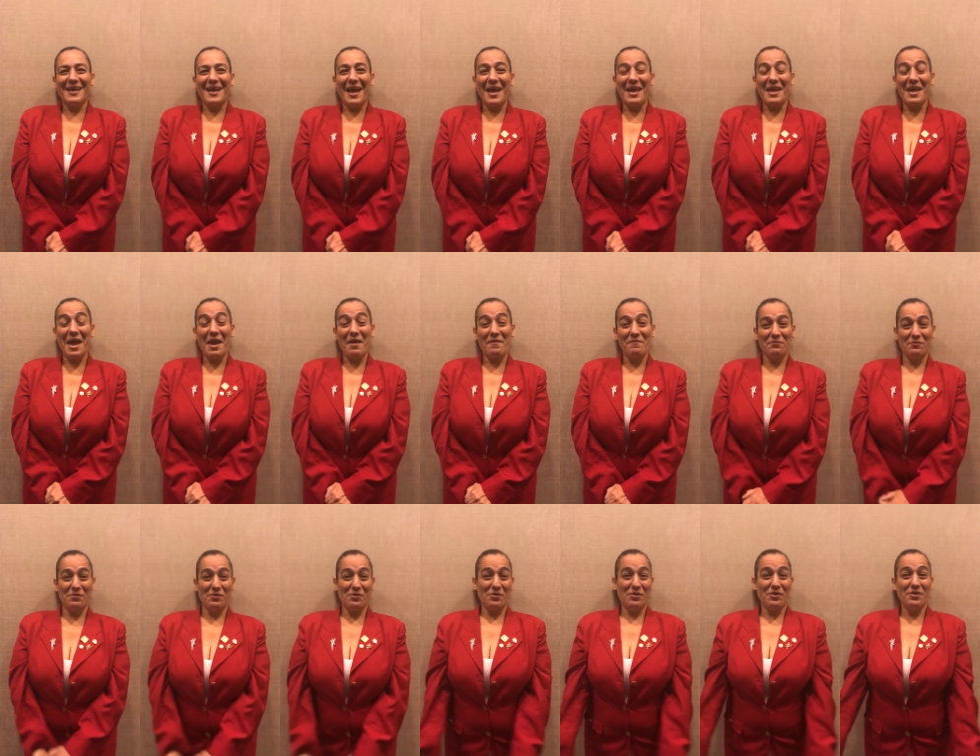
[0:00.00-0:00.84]
have
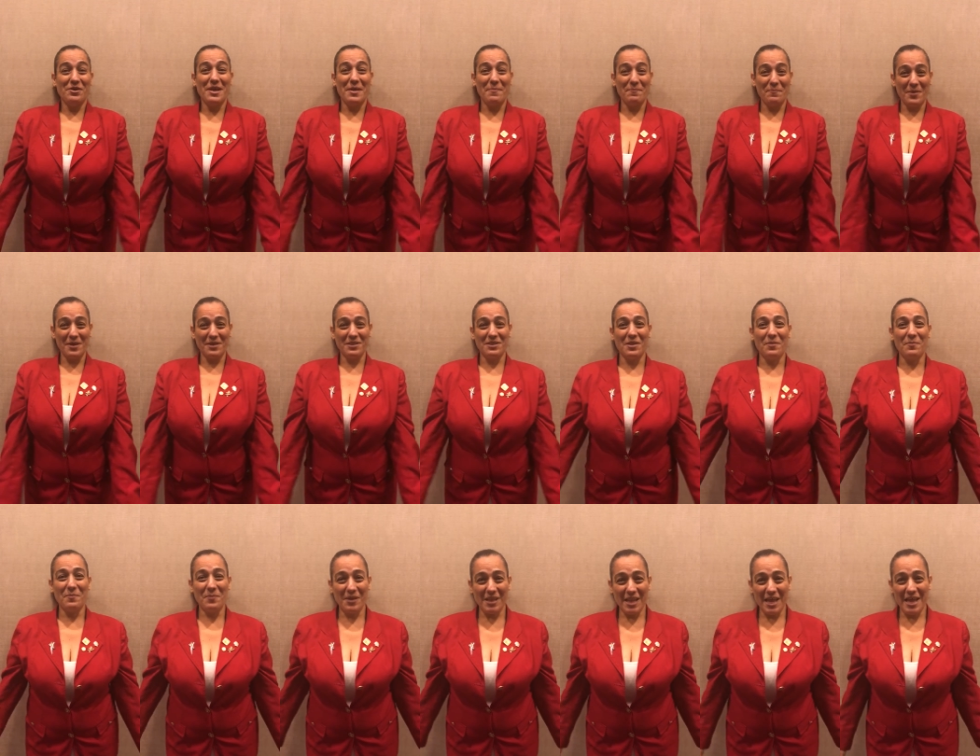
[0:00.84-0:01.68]
learned and picked
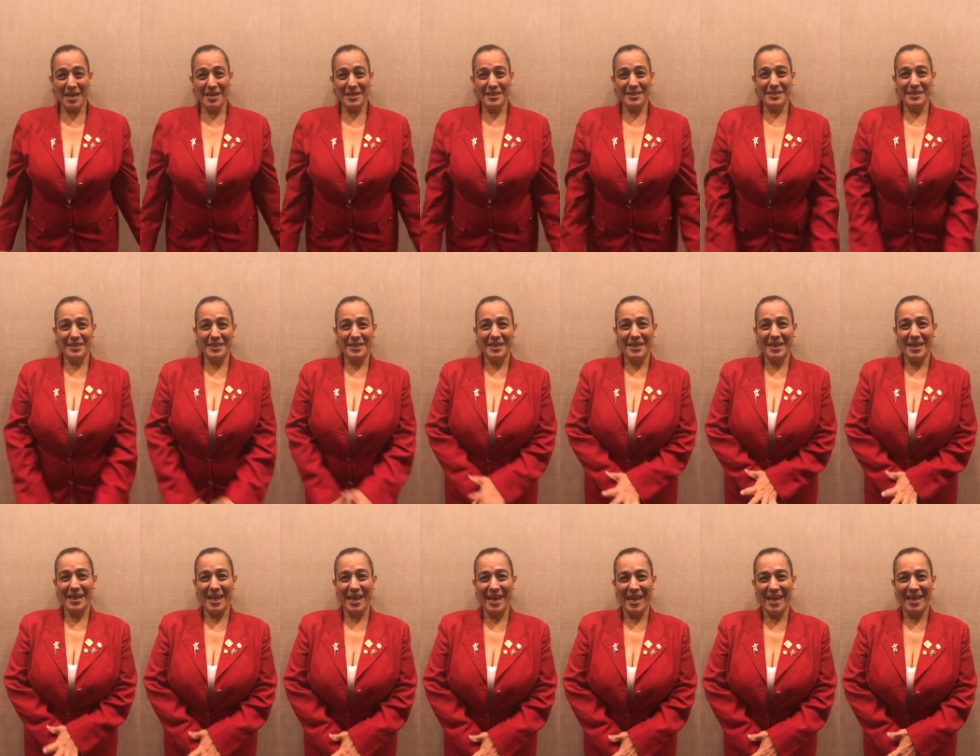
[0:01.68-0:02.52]
up a lot,
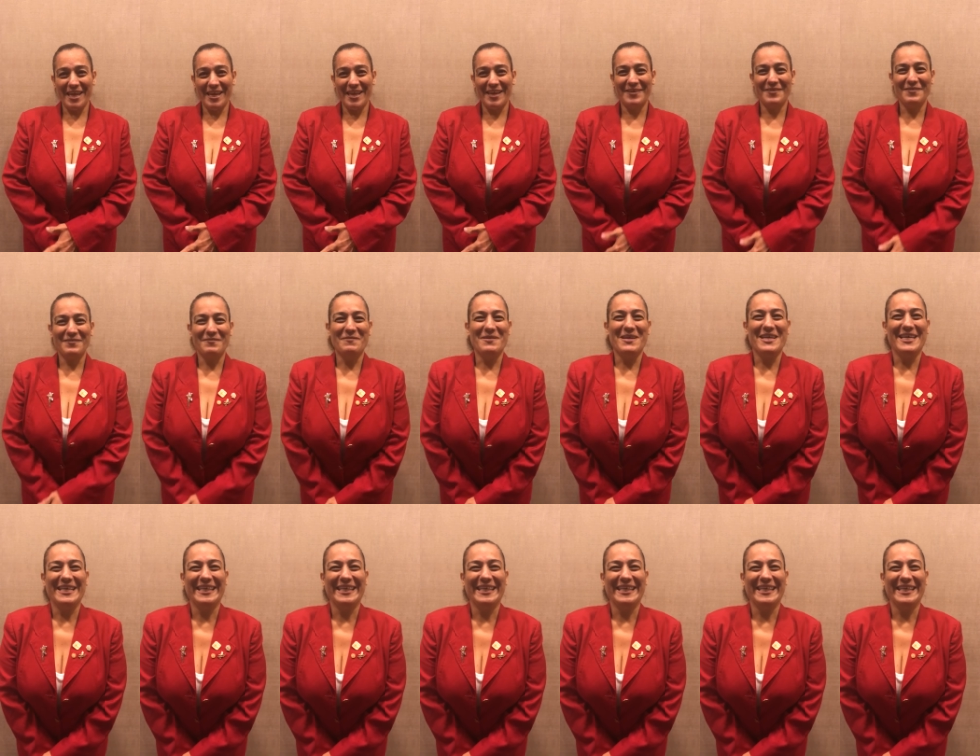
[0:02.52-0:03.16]
and I'm